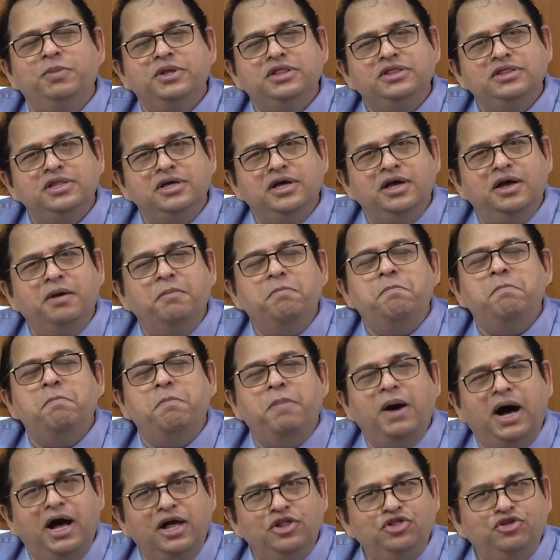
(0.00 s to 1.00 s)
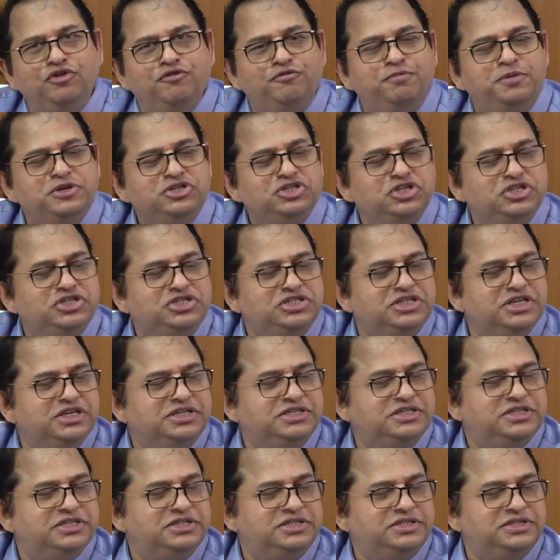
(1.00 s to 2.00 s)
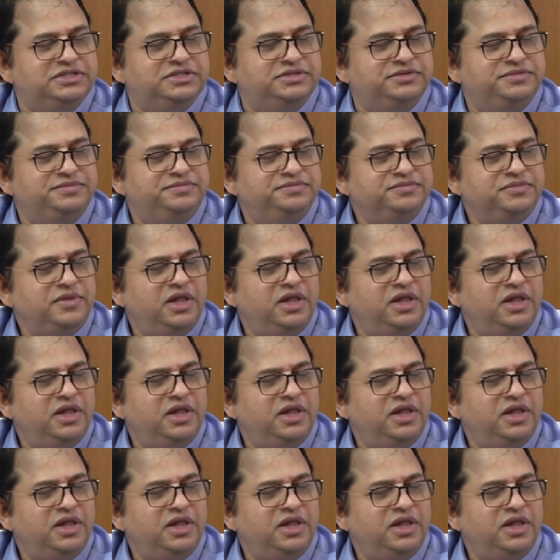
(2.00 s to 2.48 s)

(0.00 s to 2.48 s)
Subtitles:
with the path of business success.